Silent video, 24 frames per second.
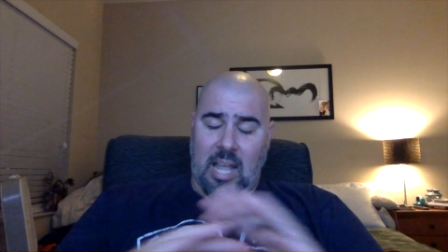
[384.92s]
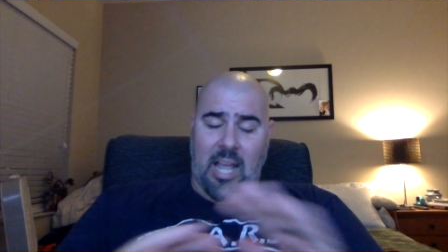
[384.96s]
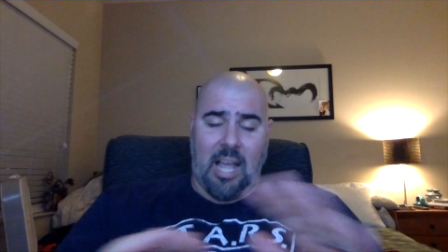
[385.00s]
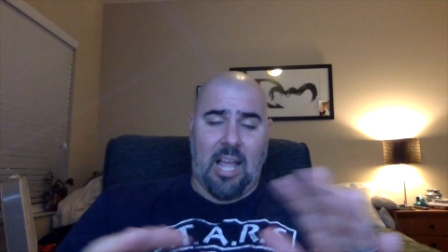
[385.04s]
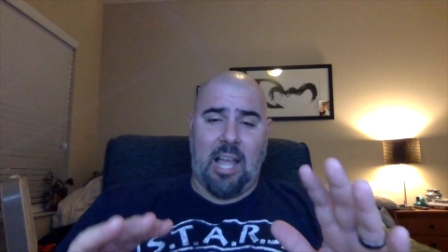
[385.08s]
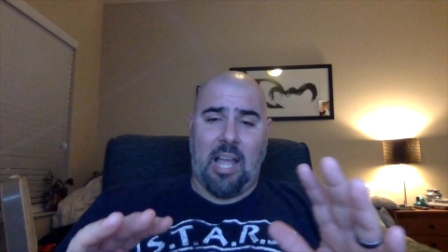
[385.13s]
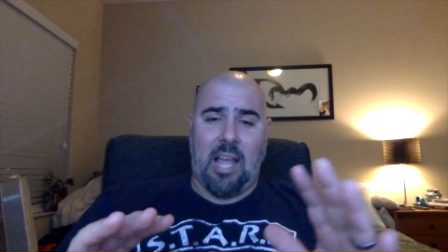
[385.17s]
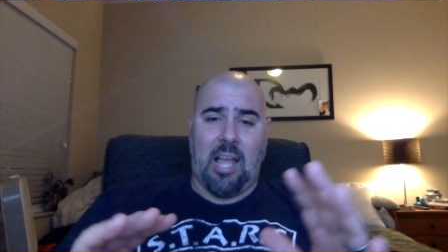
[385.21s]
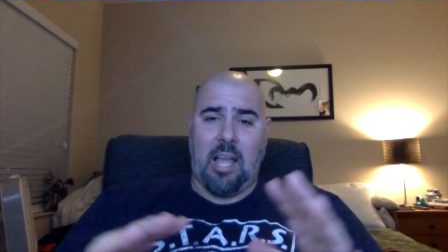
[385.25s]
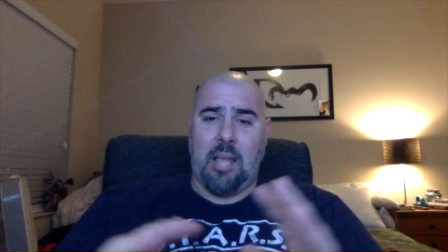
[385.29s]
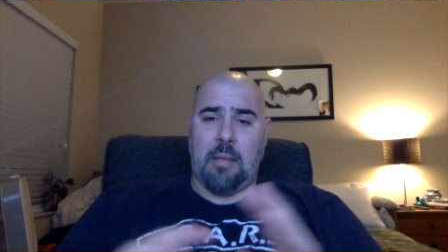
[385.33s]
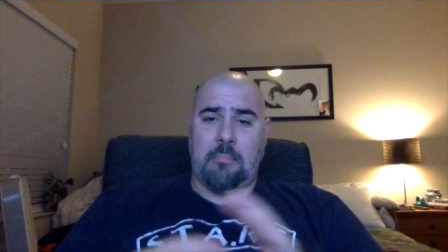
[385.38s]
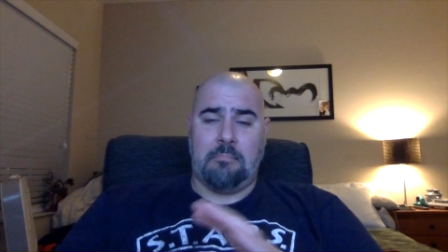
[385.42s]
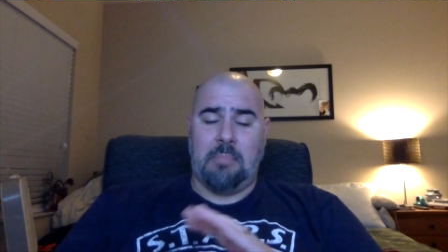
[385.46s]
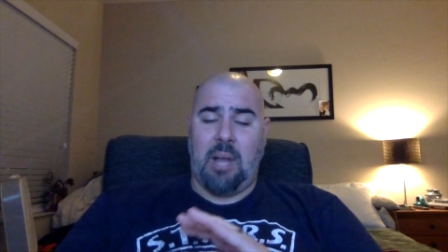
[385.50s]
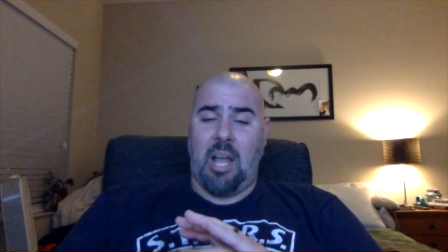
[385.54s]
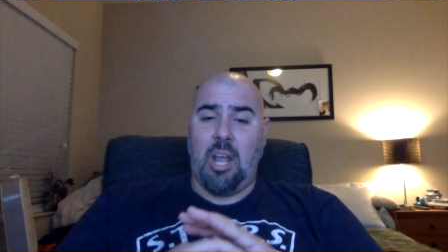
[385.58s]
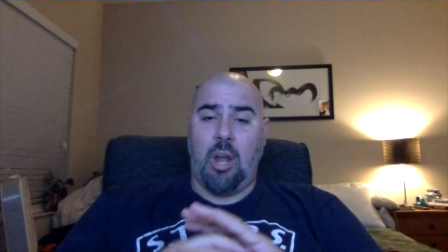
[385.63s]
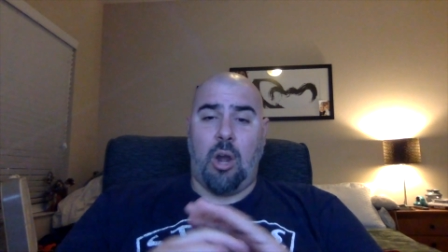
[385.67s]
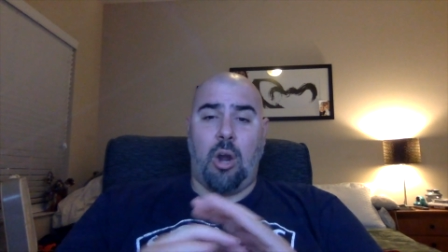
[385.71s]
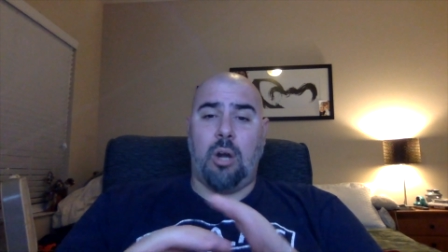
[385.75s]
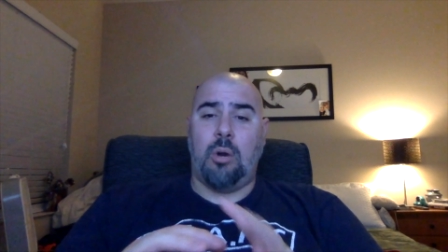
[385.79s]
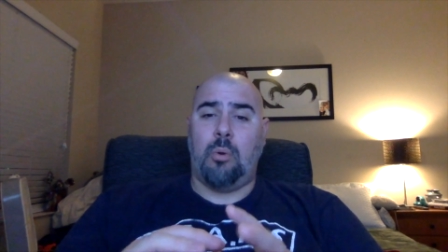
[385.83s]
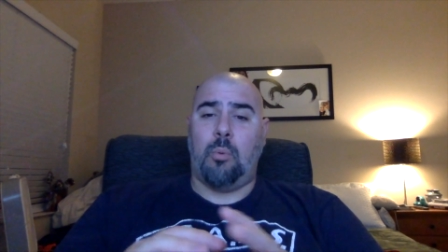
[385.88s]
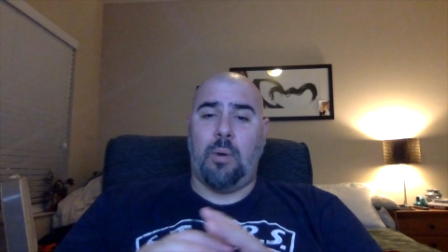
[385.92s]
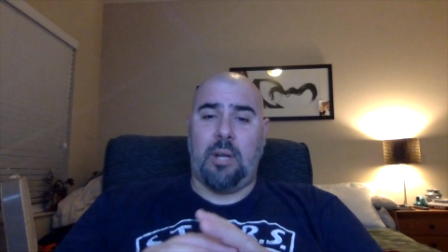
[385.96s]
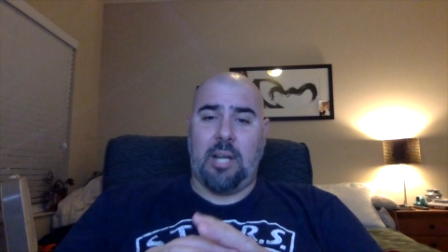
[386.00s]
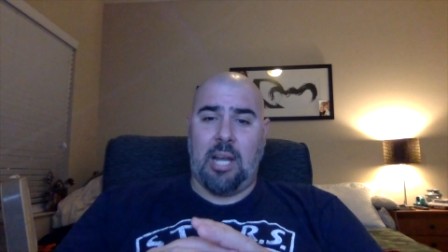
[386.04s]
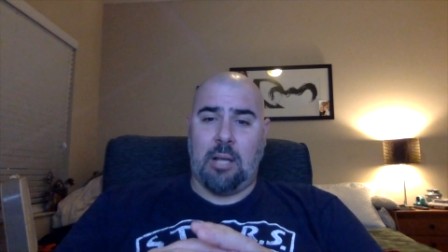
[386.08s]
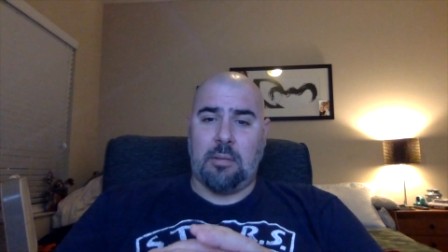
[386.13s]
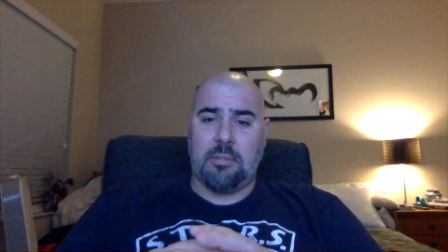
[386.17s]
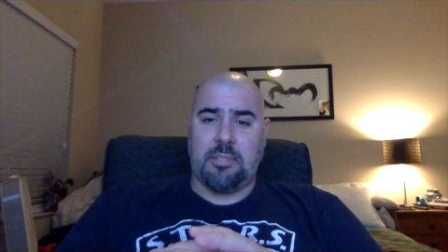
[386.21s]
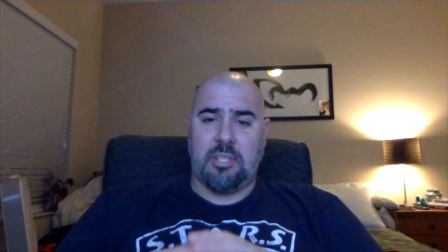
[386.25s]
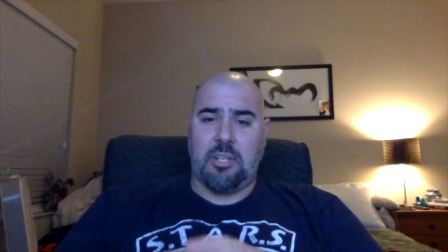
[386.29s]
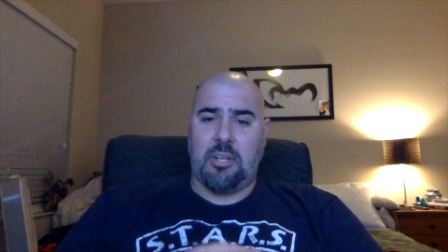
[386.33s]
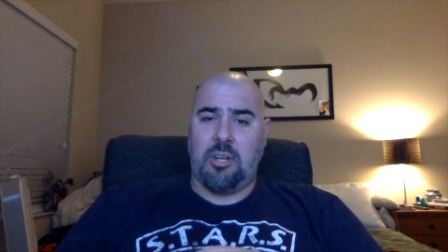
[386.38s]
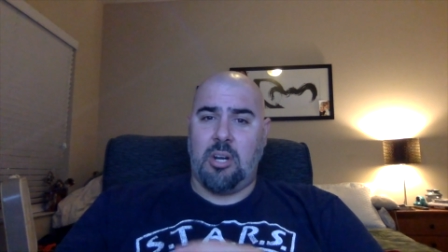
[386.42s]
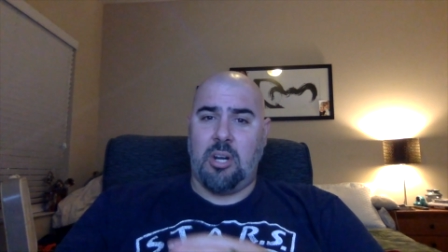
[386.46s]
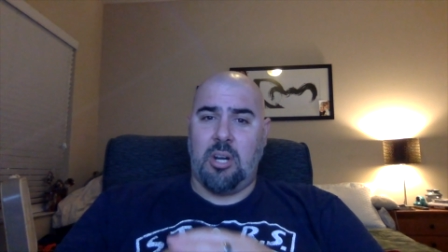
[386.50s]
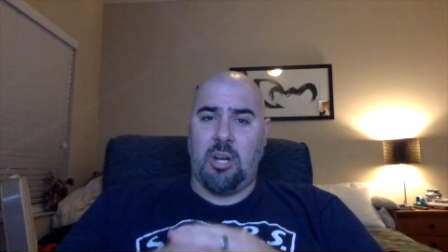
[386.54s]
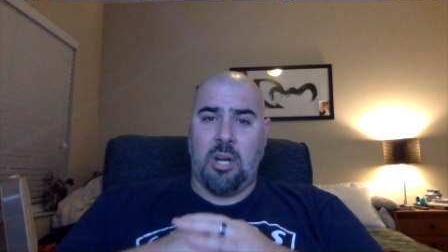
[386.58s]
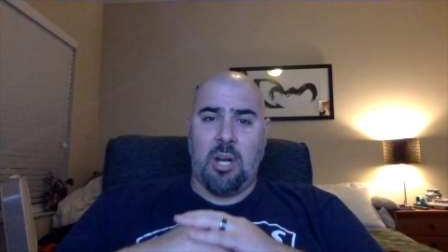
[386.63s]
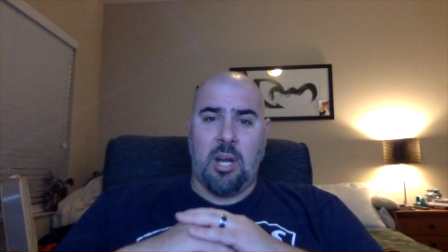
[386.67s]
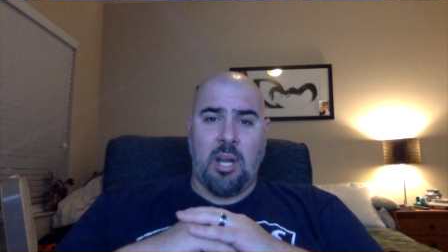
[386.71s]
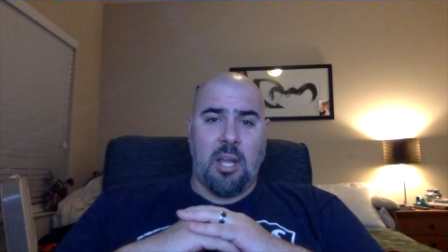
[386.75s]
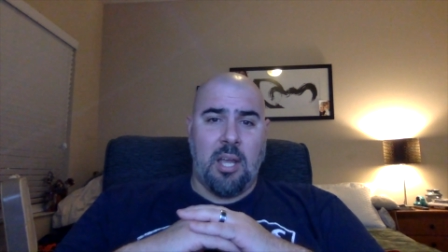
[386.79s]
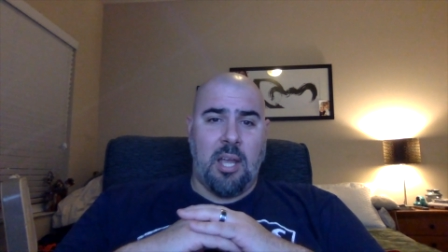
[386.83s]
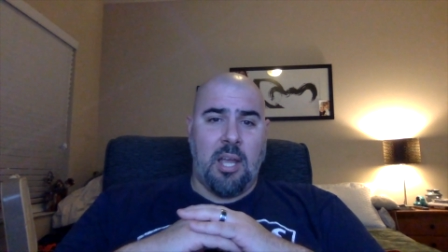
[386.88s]
I, I, my heart went out to
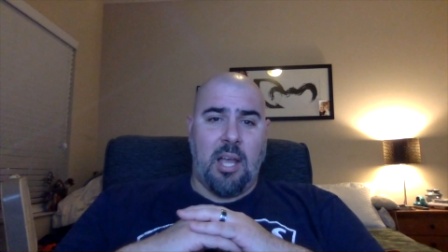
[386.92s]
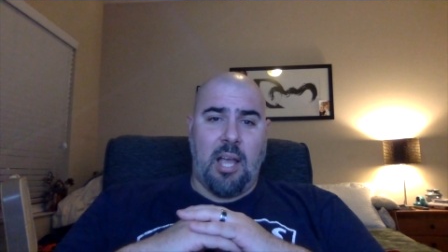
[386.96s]
her.